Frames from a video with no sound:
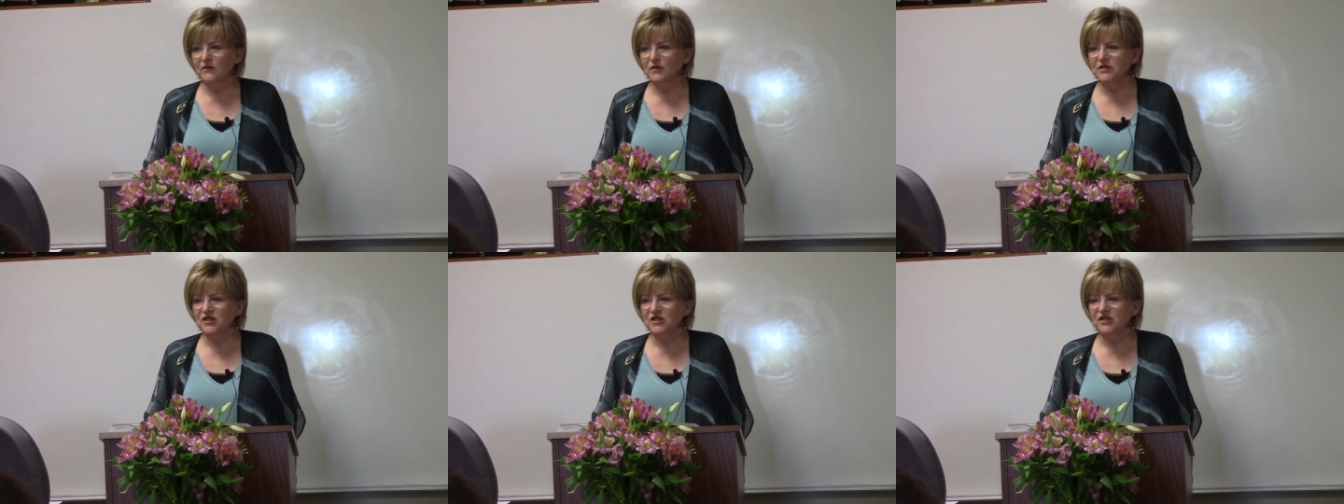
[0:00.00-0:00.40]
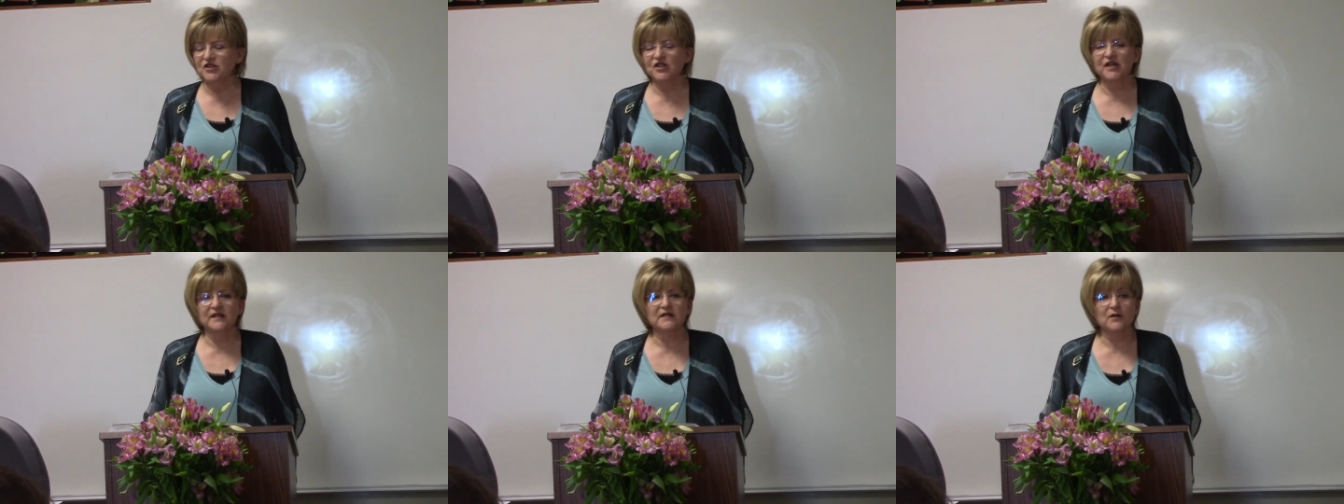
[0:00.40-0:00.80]
which is
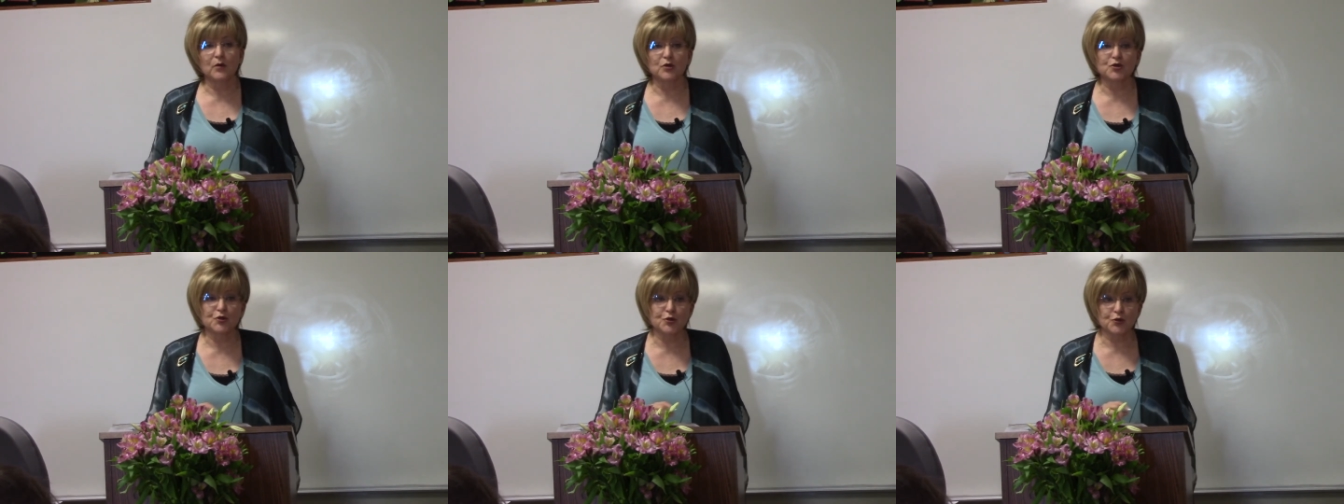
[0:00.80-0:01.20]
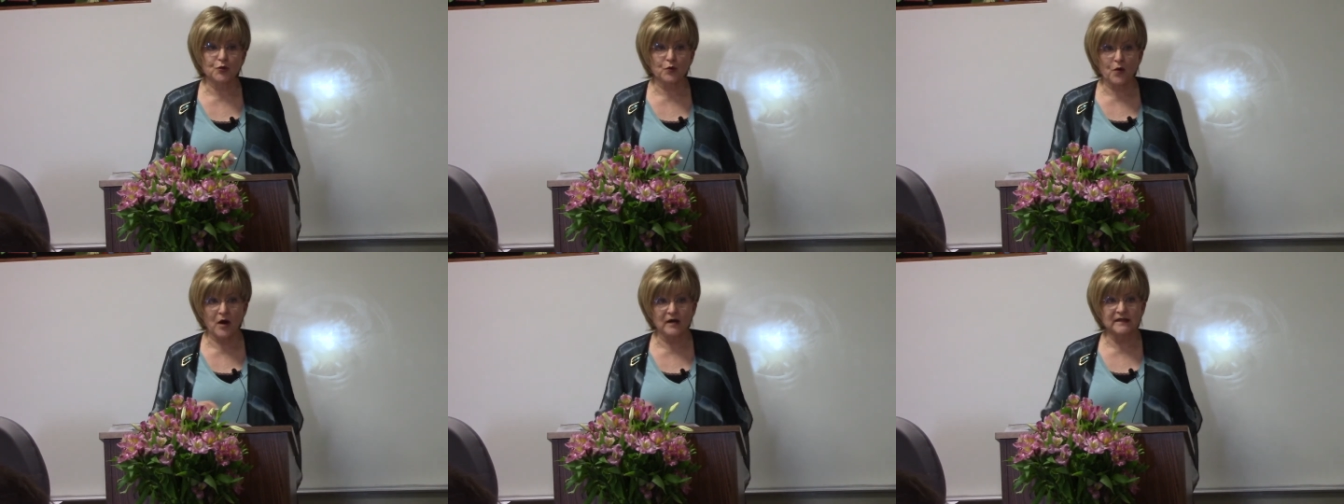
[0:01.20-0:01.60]
she. So it's Shi
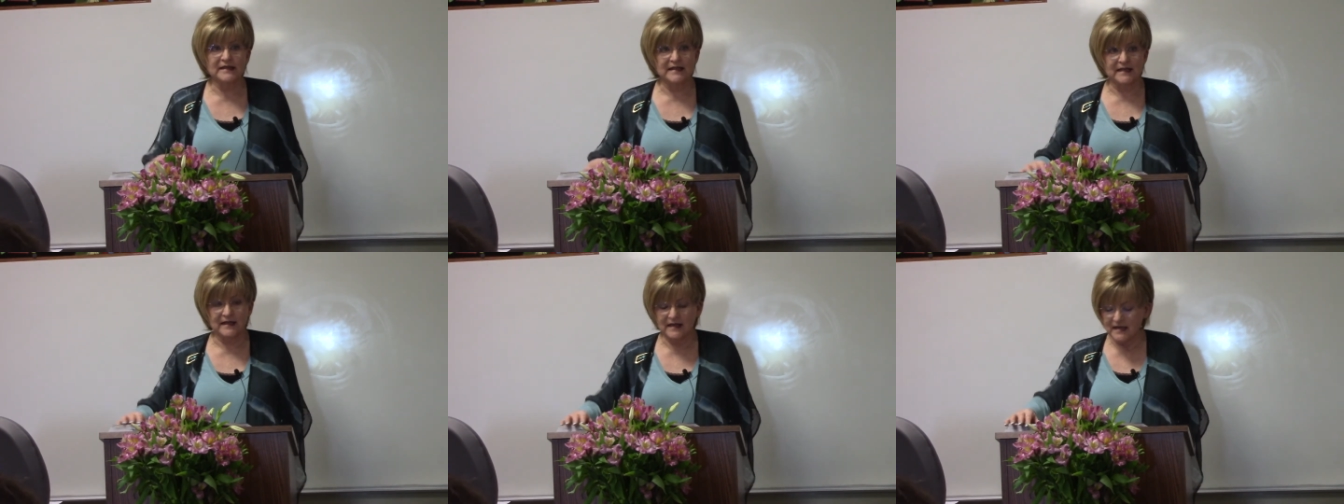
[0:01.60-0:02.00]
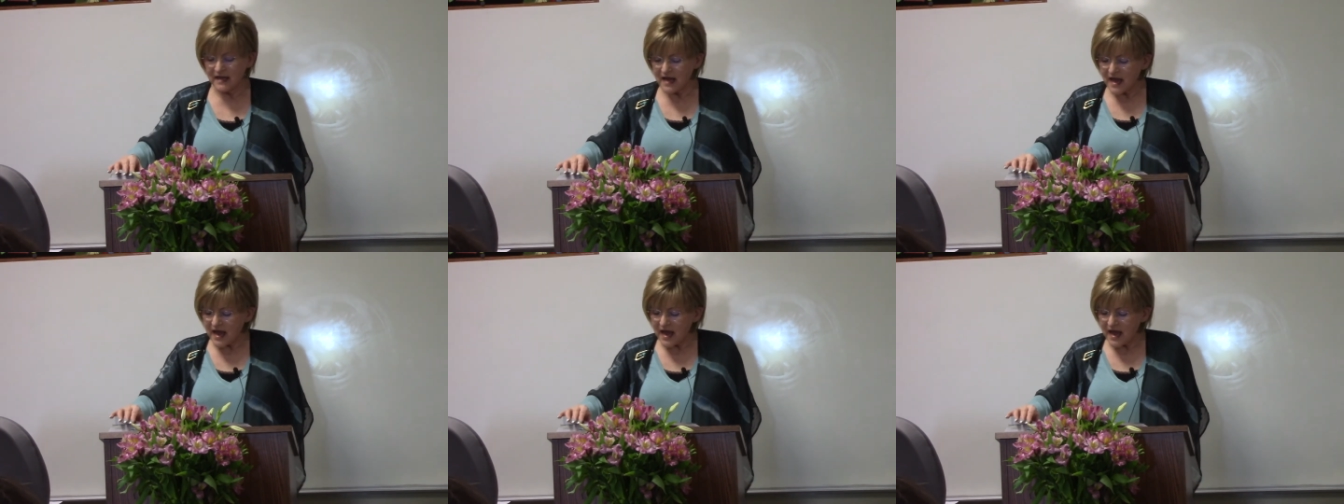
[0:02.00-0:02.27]
Huangdi.